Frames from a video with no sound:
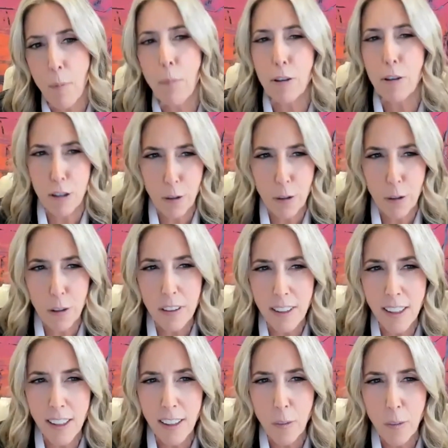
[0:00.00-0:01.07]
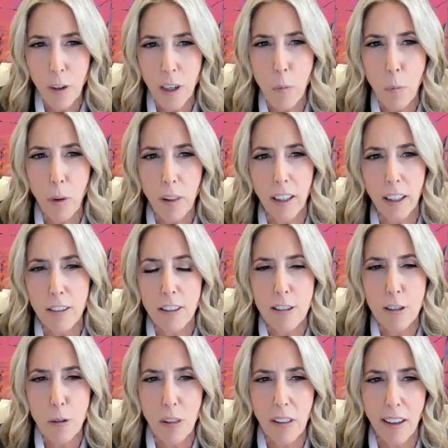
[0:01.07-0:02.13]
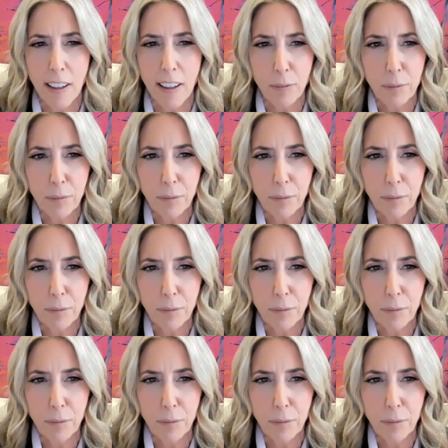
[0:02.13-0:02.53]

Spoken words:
opportunity when I'm willing to do that.